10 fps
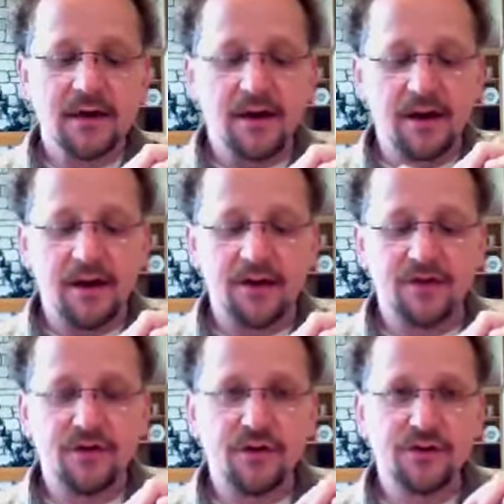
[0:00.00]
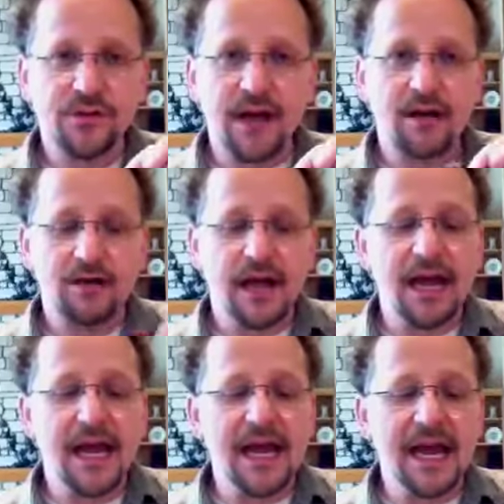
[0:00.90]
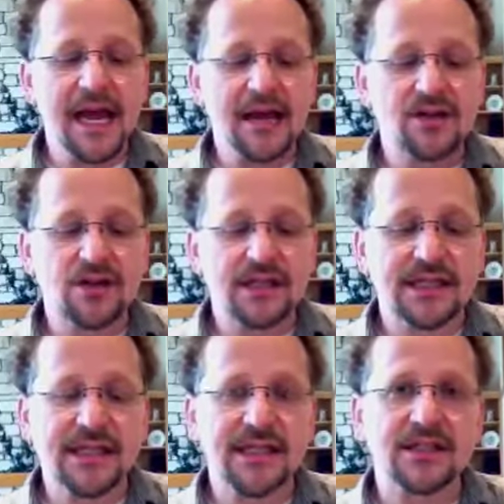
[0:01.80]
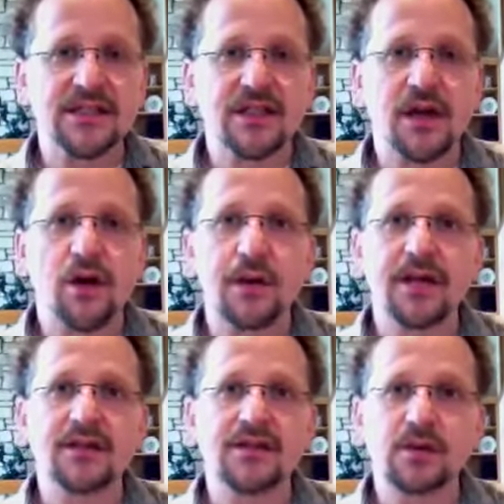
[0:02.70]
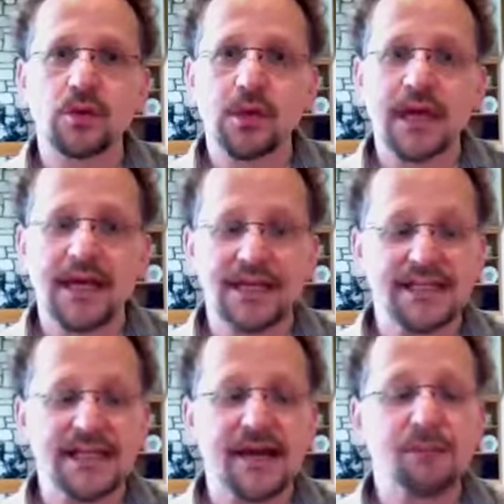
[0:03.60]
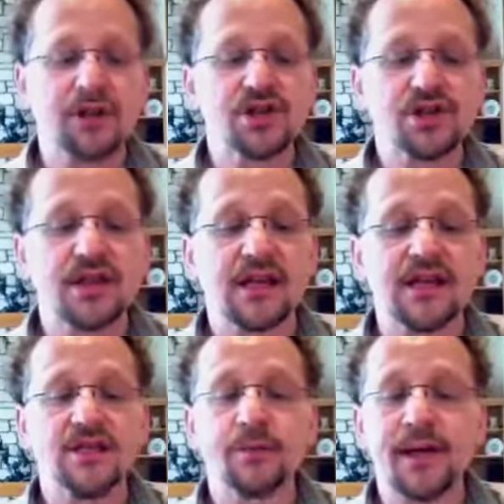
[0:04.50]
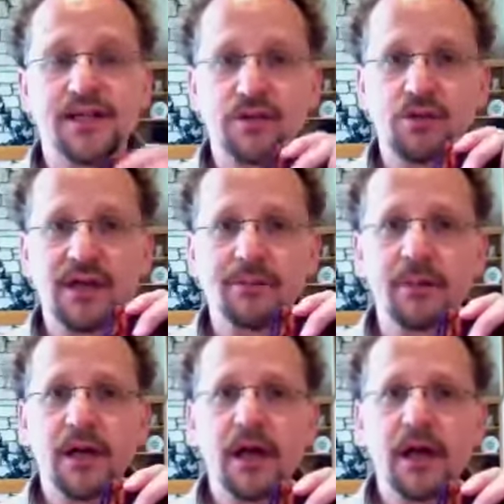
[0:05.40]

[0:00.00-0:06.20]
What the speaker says: on the first round, I actually needed to go into, when I established the 2x2 rib,